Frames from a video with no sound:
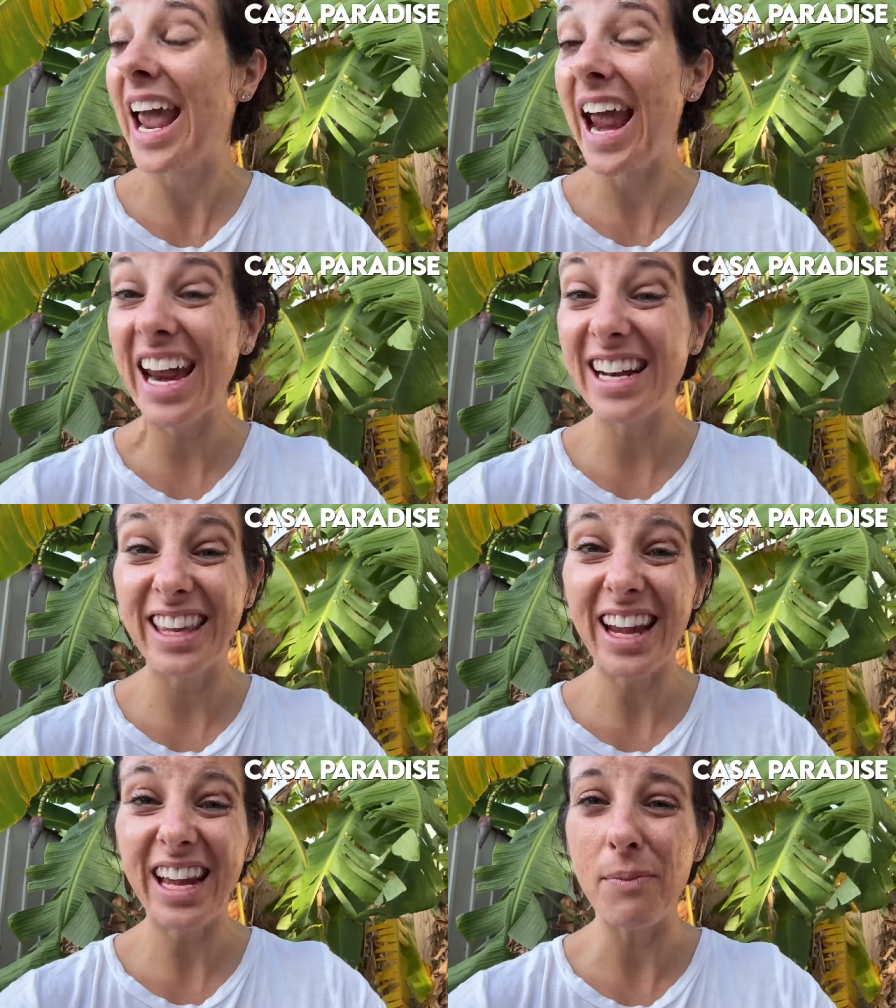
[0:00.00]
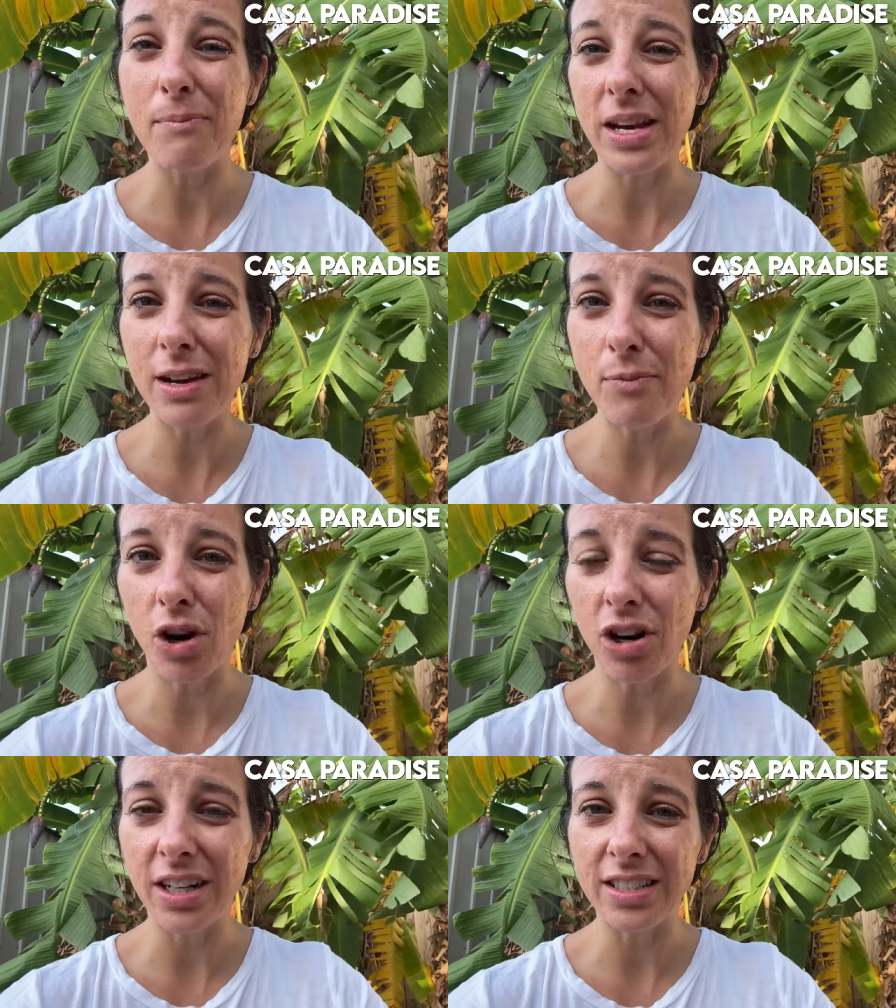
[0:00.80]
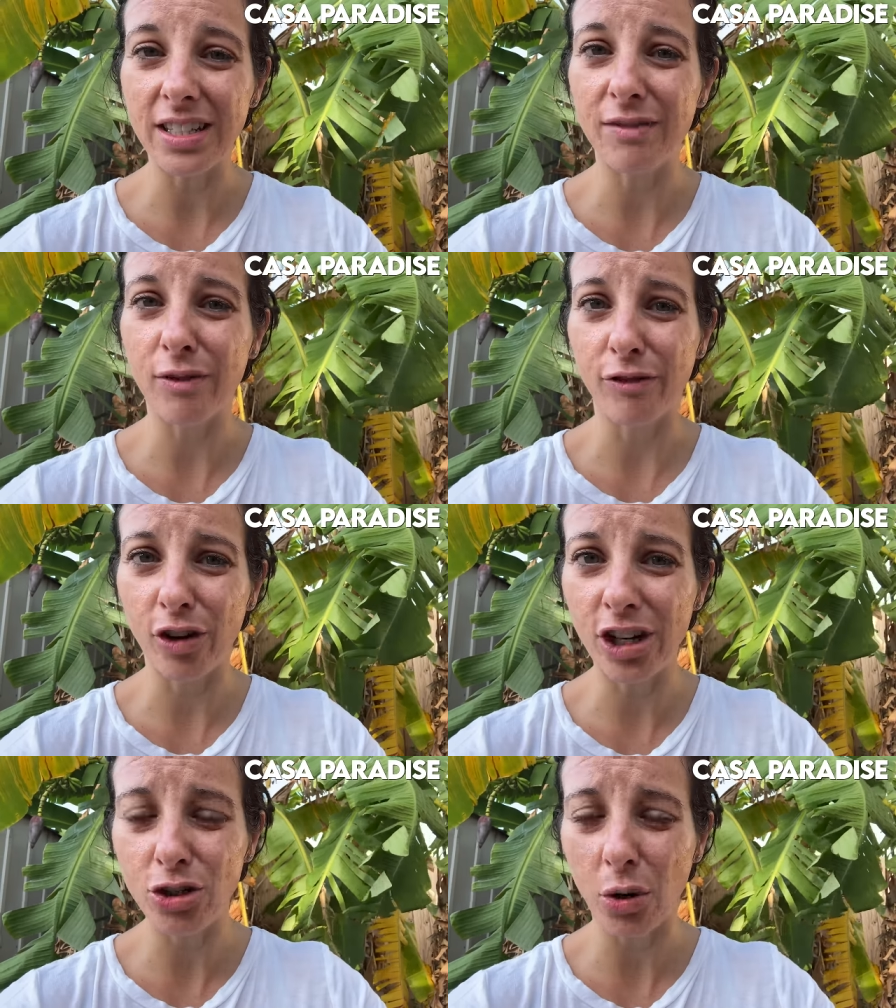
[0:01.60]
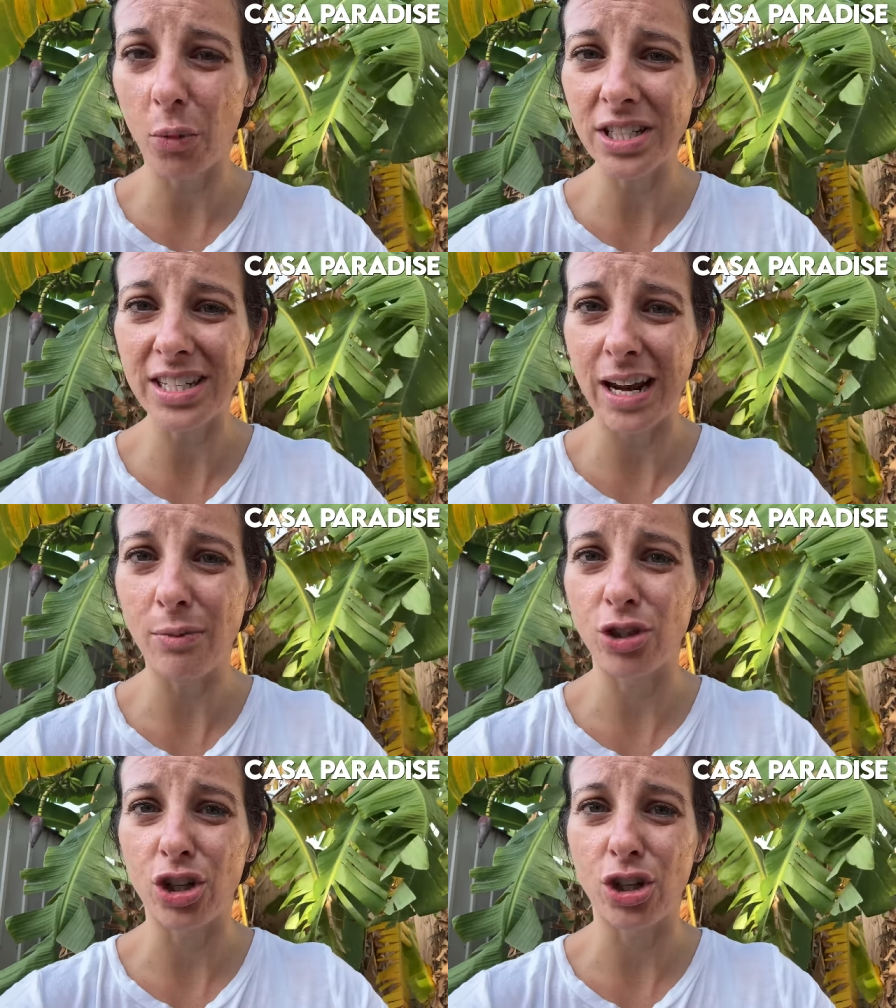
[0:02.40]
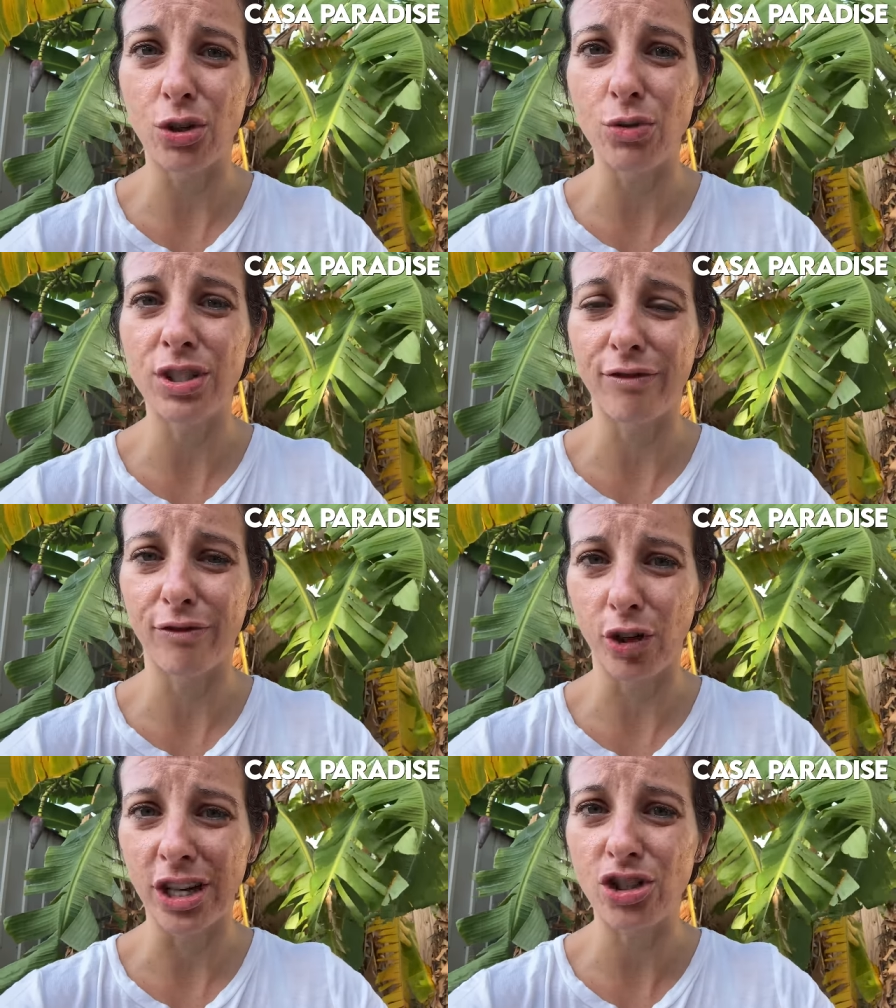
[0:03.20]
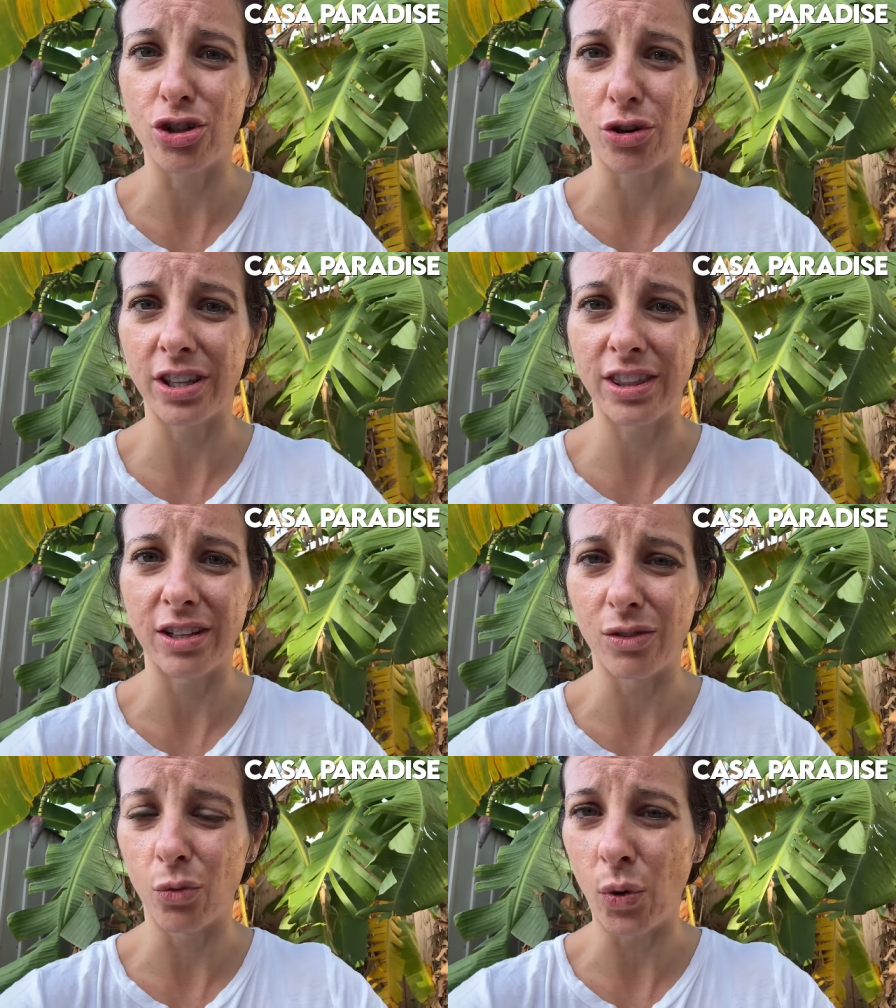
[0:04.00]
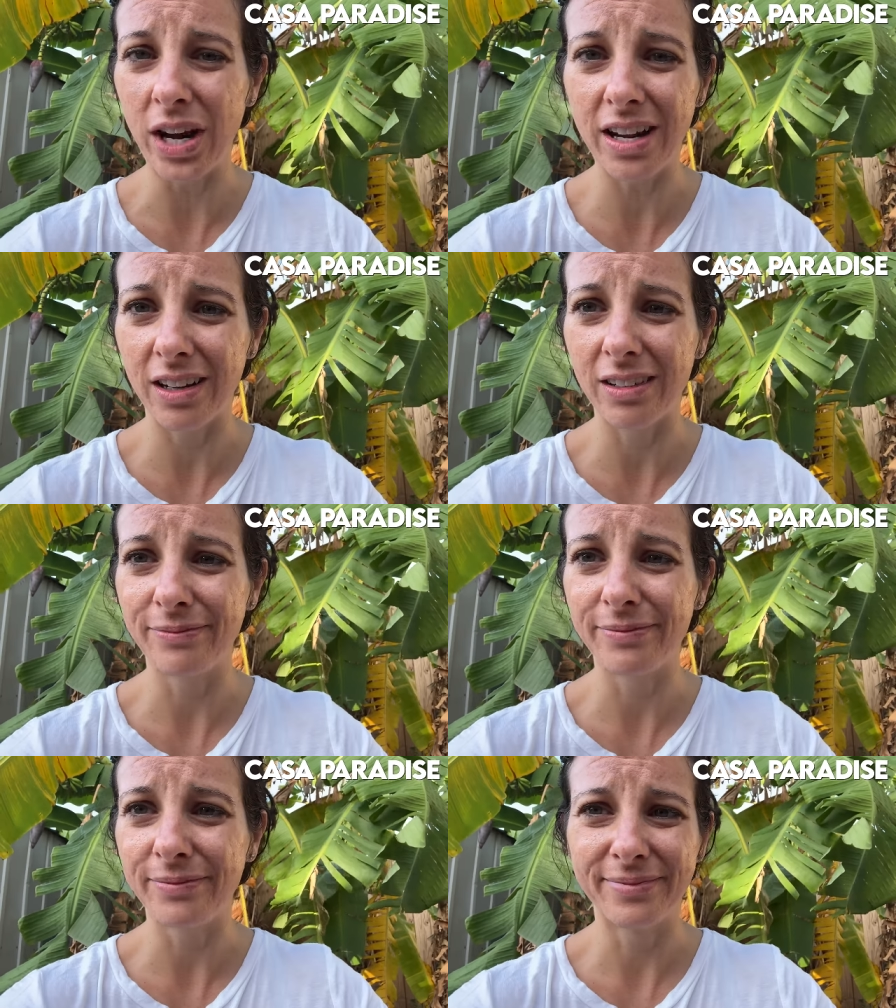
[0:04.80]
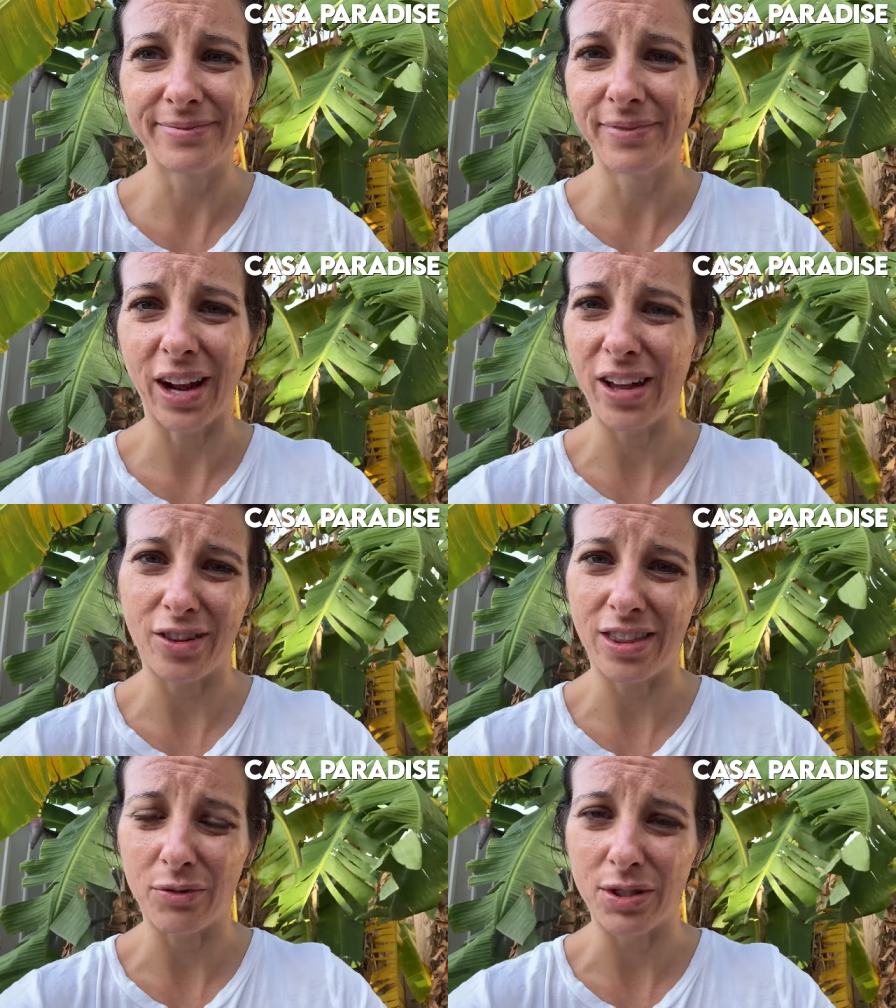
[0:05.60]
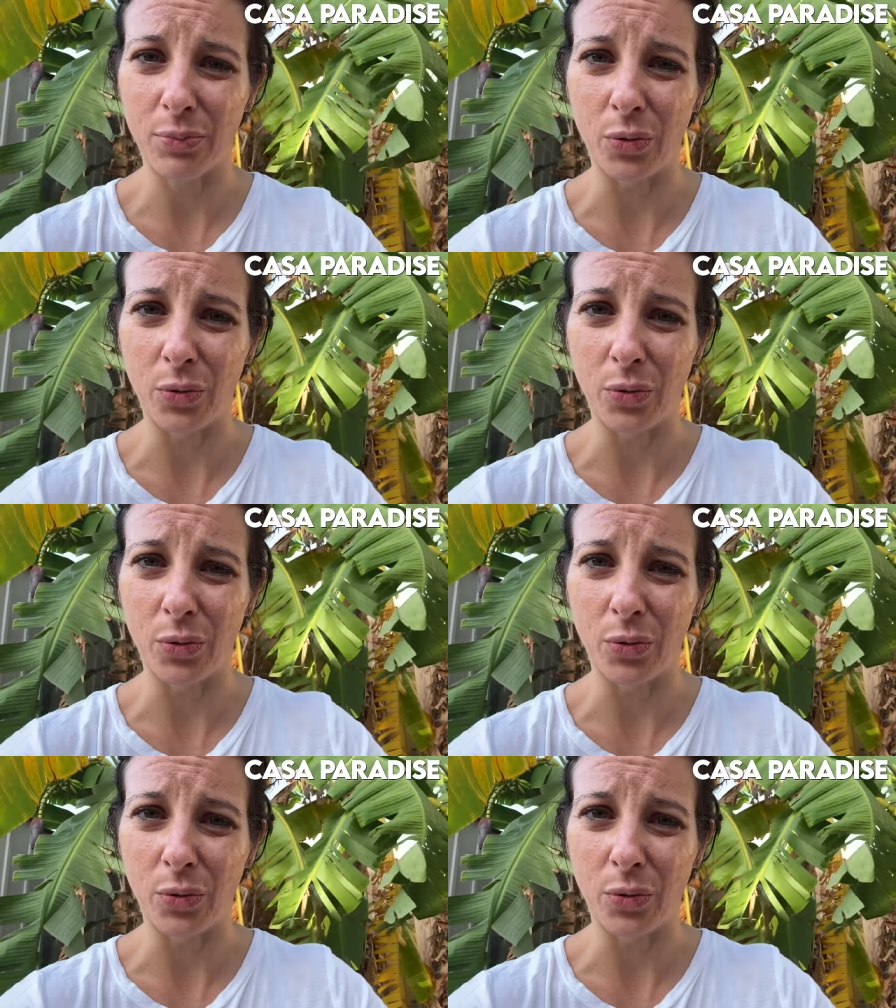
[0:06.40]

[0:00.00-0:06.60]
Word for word: And they had a mini bar instead of a fridge, so I wasn't able to use the fridge during the week I thought that was pretty